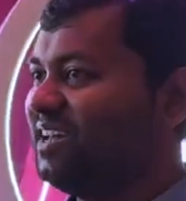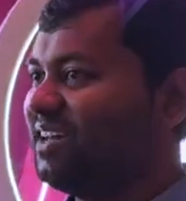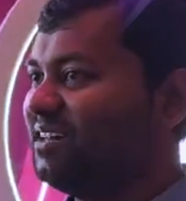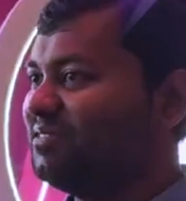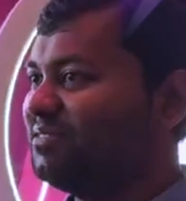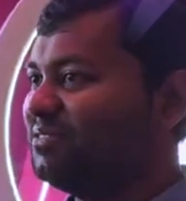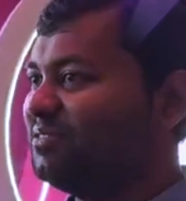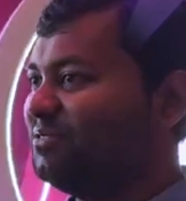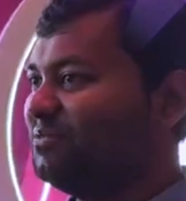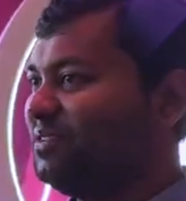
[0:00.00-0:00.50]

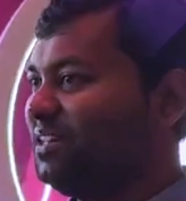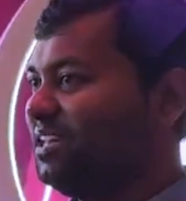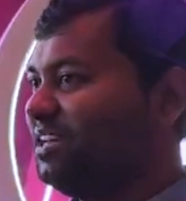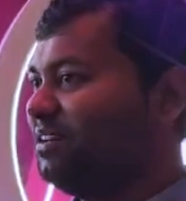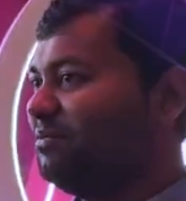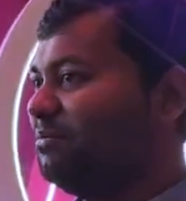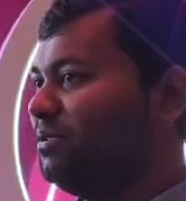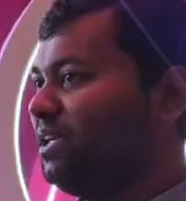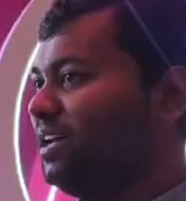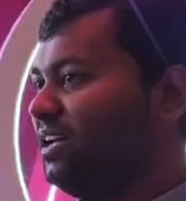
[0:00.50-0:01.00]
Yeah, so we
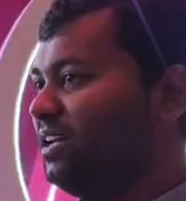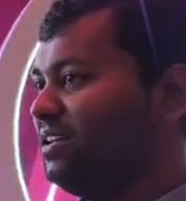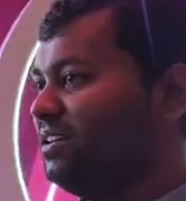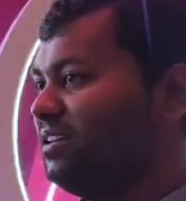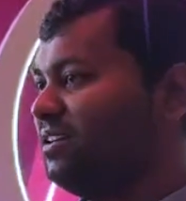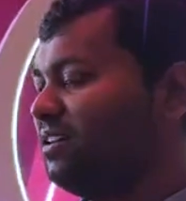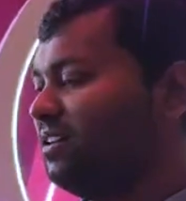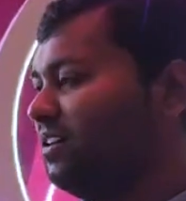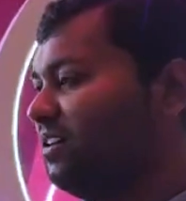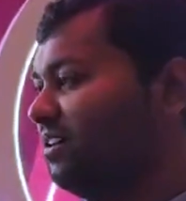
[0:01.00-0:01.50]
have like
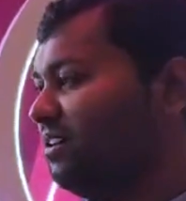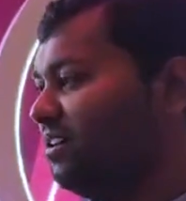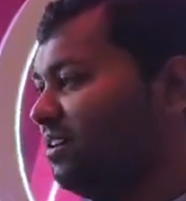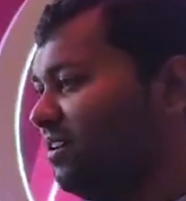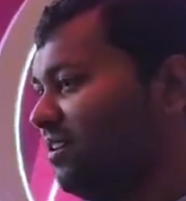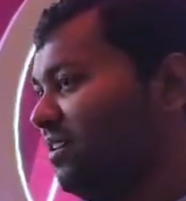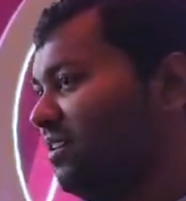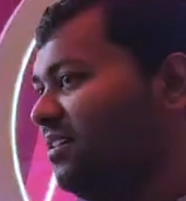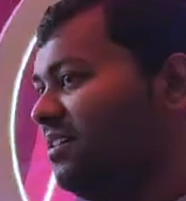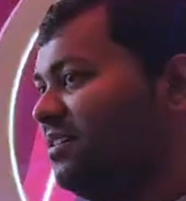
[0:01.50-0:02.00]

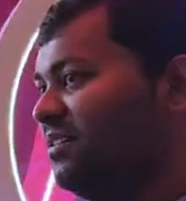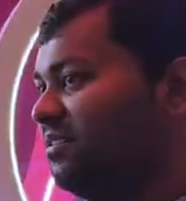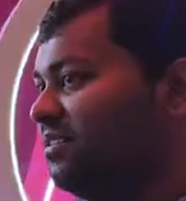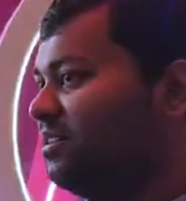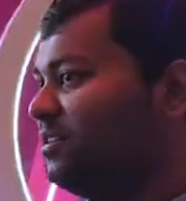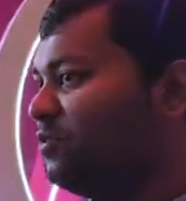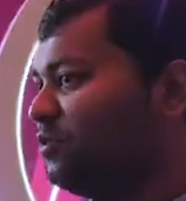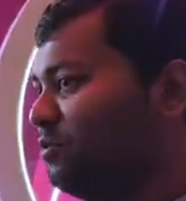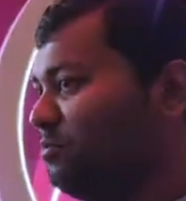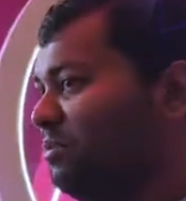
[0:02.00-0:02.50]

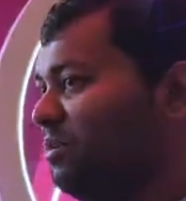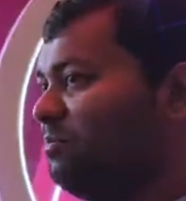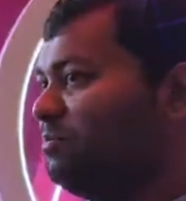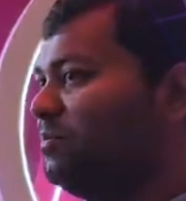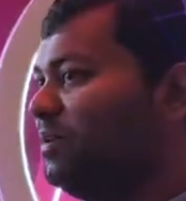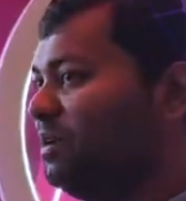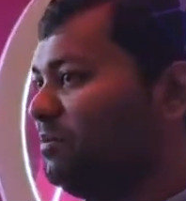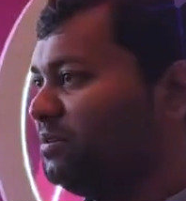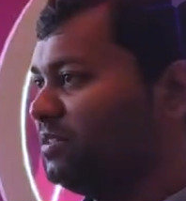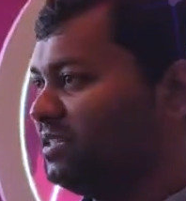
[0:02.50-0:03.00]
the roadmap
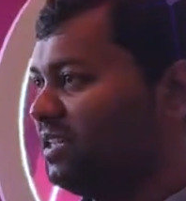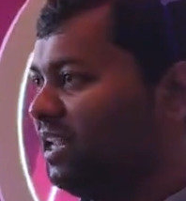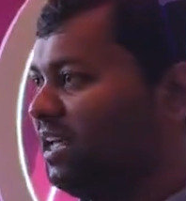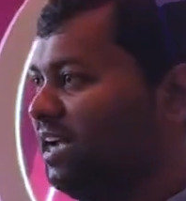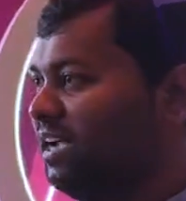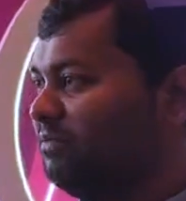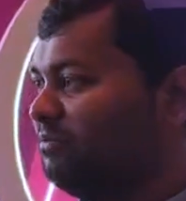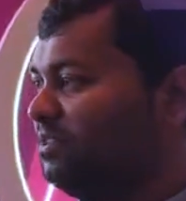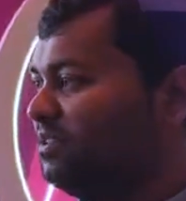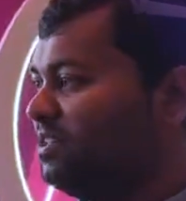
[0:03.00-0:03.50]
pretty much
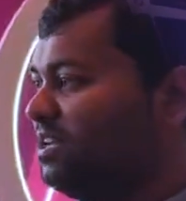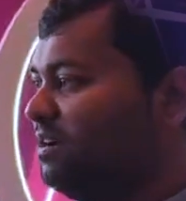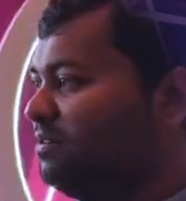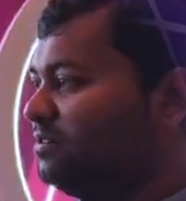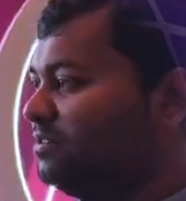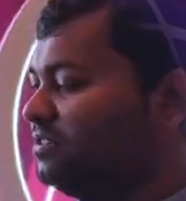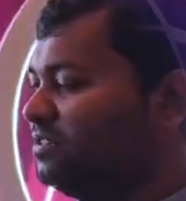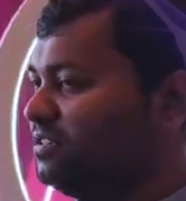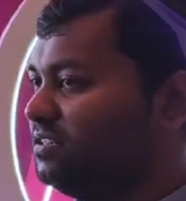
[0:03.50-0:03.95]
aligned with our.